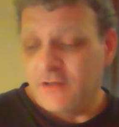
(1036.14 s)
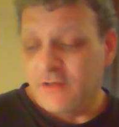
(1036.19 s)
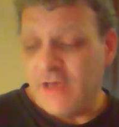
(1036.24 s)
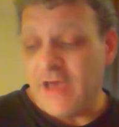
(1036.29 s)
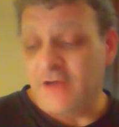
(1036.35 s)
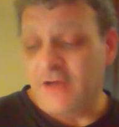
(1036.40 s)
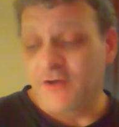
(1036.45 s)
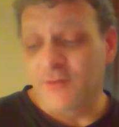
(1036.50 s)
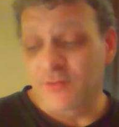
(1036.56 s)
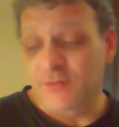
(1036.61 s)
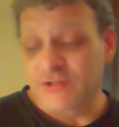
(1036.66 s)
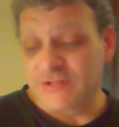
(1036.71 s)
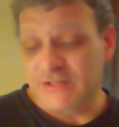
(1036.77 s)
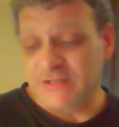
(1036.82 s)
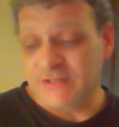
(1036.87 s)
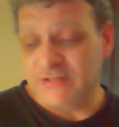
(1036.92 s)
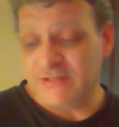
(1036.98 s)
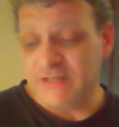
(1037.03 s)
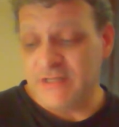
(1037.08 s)
At number
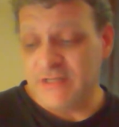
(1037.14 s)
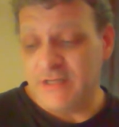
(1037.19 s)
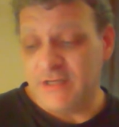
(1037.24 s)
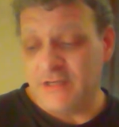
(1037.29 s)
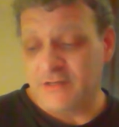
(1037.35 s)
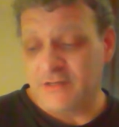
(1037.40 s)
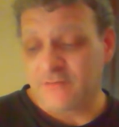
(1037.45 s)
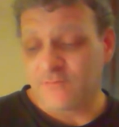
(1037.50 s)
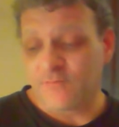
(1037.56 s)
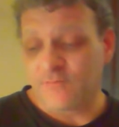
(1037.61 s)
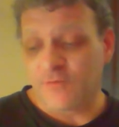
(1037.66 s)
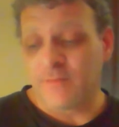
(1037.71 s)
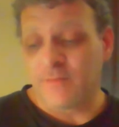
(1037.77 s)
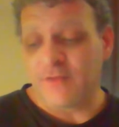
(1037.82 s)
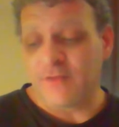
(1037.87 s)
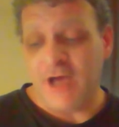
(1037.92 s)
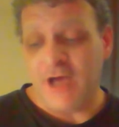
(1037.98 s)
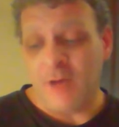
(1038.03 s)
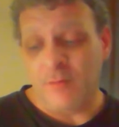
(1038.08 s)
16 from
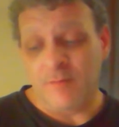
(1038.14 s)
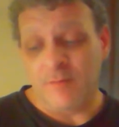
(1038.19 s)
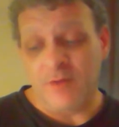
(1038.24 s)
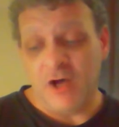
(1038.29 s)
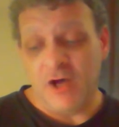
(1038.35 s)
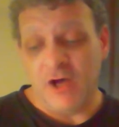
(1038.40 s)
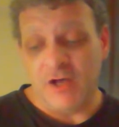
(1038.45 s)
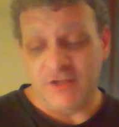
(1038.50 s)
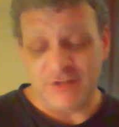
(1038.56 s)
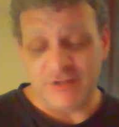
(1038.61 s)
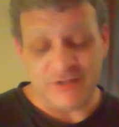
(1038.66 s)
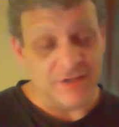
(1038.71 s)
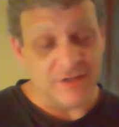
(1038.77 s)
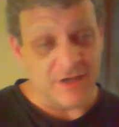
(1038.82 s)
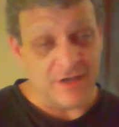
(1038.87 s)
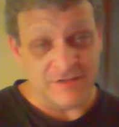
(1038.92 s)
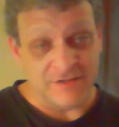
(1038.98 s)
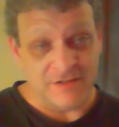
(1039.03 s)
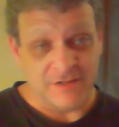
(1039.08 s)
the album Us,
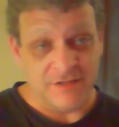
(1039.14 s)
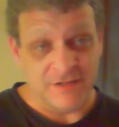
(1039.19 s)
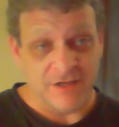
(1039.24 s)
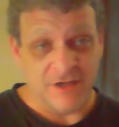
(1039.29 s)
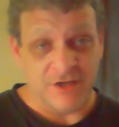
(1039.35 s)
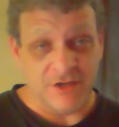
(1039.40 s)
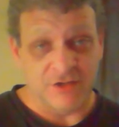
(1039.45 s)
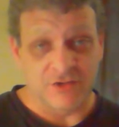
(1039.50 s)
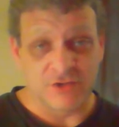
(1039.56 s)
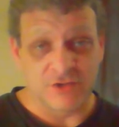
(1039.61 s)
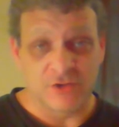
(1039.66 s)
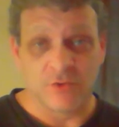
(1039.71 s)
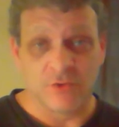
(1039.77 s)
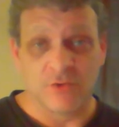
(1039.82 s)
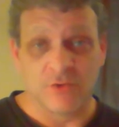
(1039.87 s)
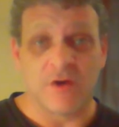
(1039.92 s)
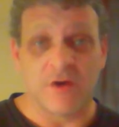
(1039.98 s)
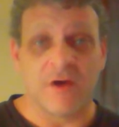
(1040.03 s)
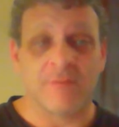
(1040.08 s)

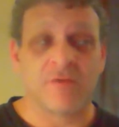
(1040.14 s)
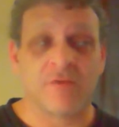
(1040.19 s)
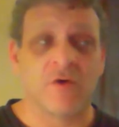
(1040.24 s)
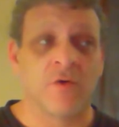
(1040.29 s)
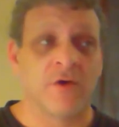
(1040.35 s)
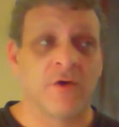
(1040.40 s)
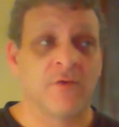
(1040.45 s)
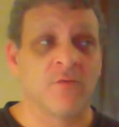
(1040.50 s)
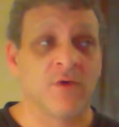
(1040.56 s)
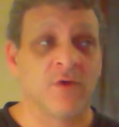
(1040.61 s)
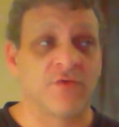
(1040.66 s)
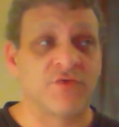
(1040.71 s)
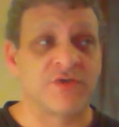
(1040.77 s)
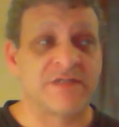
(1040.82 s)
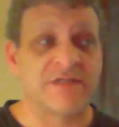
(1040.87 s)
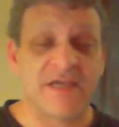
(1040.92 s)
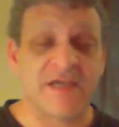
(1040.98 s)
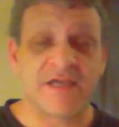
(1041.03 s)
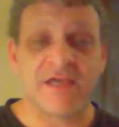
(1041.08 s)
1992, I'm going
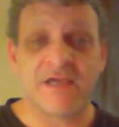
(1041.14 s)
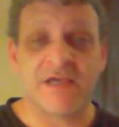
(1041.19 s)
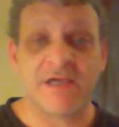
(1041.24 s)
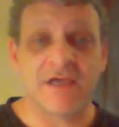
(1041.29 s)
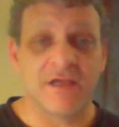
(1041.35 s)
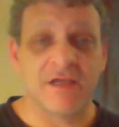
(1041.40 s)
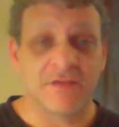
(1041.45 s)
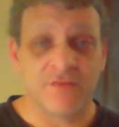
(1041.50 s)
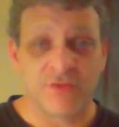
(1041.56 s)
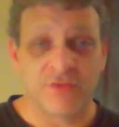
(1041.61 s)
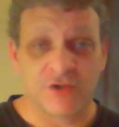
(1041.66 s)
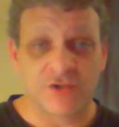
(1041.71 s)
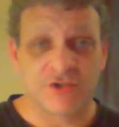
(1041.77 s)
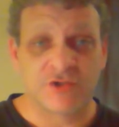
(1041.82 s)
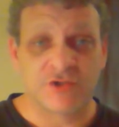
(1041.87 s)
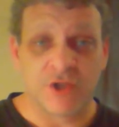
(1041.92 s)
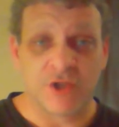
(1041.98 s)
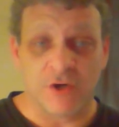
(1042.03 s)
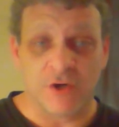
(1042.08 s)
with Digging in the
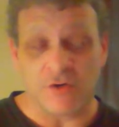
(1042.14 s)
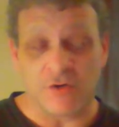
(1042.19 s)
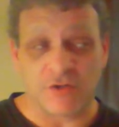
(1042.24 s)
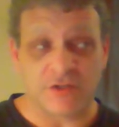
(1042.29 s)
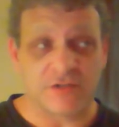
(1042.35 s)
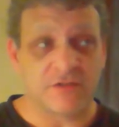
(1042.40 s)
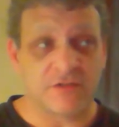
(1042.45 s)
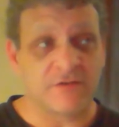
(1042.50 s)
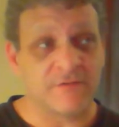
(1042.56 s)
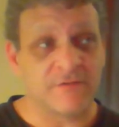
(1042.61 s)
Dirt.